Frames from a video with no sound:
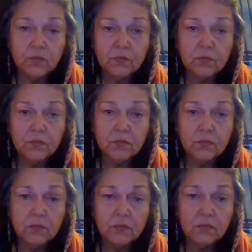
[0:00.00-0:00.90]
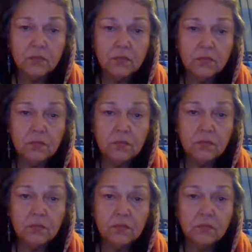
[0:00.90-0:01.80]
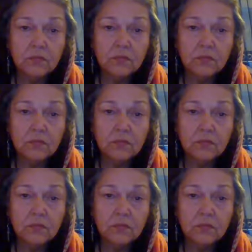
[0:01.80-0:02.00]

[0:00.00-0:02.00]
[no speech]